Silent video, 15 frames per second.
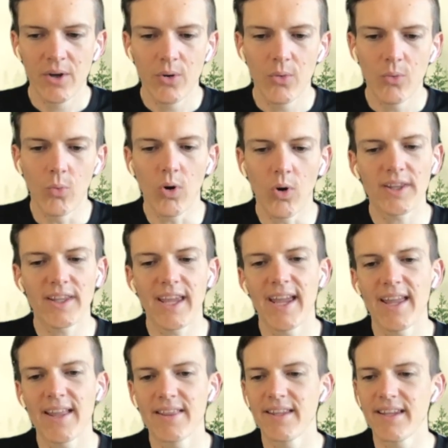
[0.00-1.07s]
what
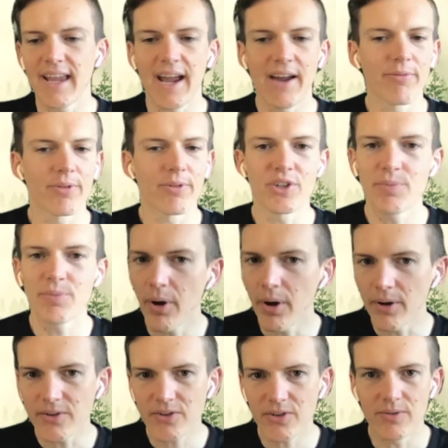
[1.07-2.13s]
can the average
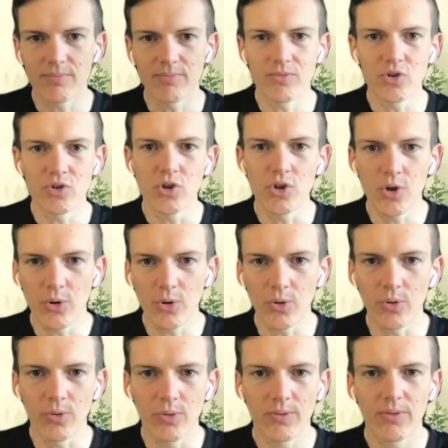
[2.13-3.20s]
person
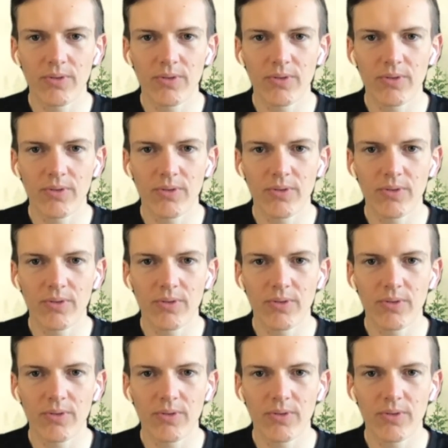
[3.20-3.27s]
do